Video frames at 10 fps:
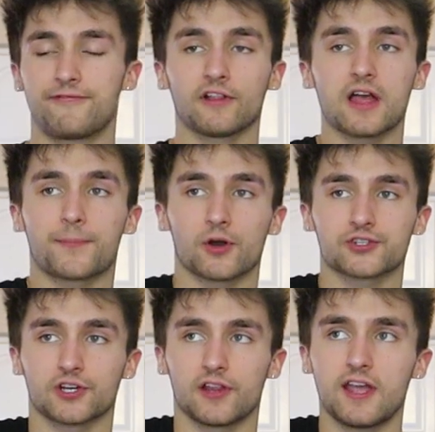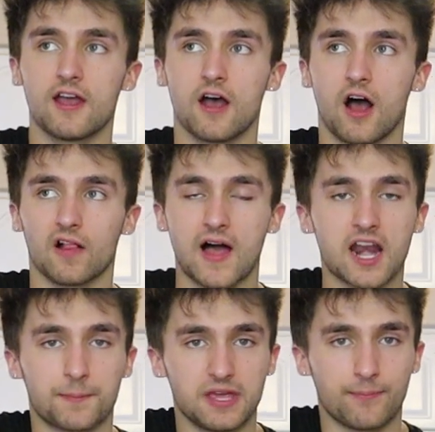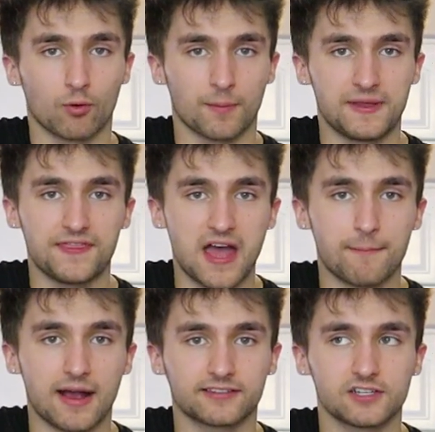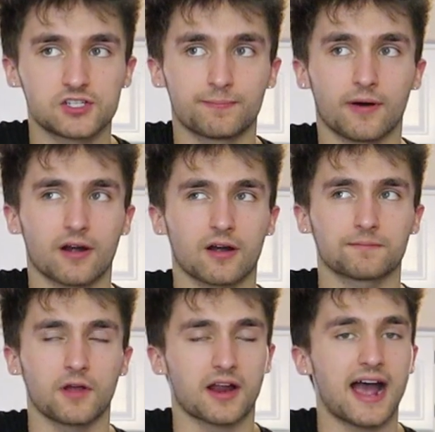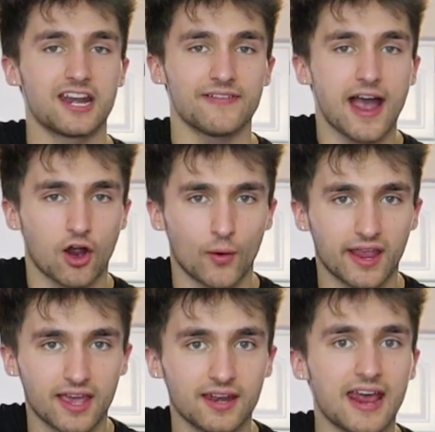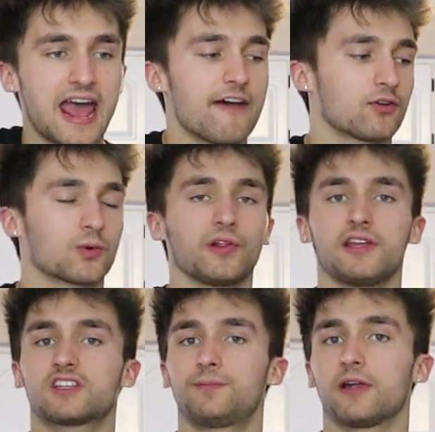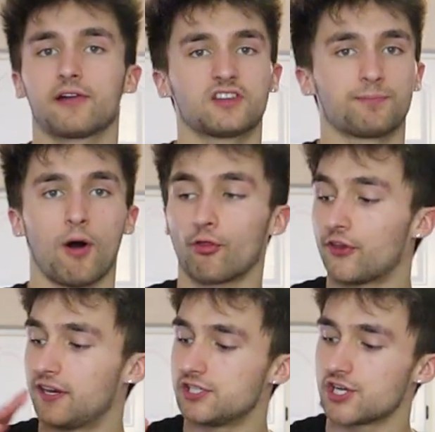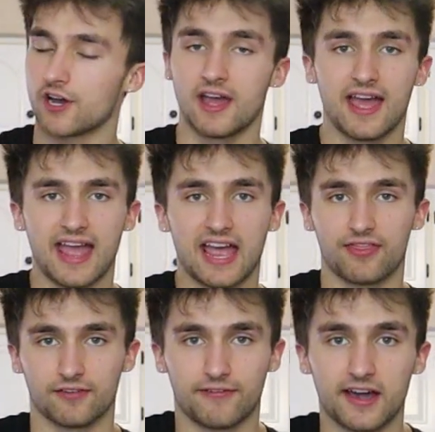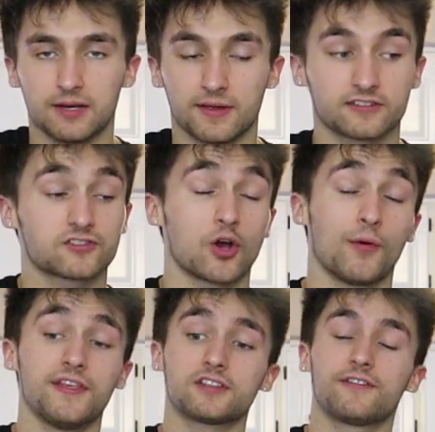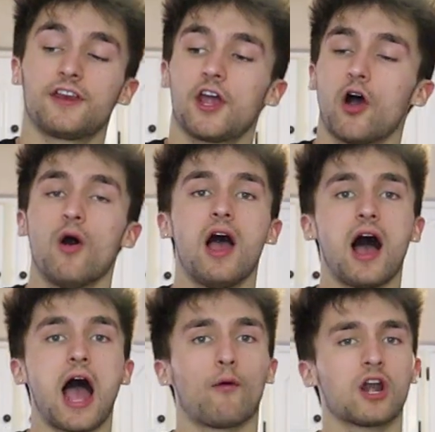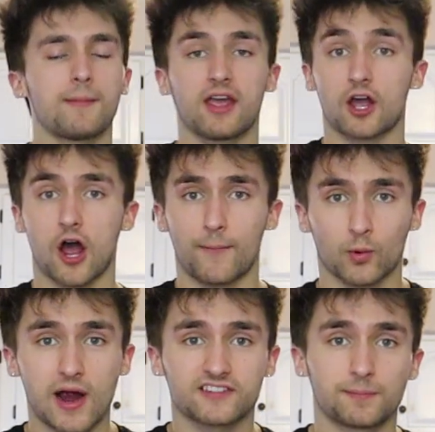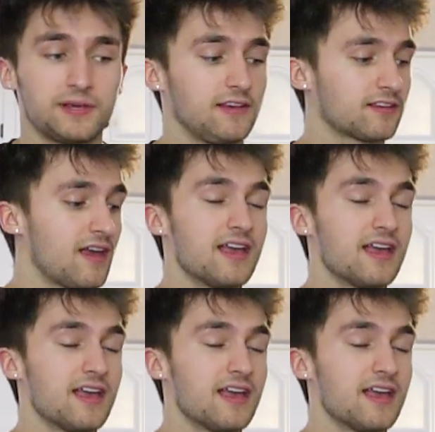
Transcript: feel like, personally, a lot of people repeat that message, but are kind of echoing it and haven't really experienced both the Ninja and the Vitamix. So in this video, I want to make a couple recipes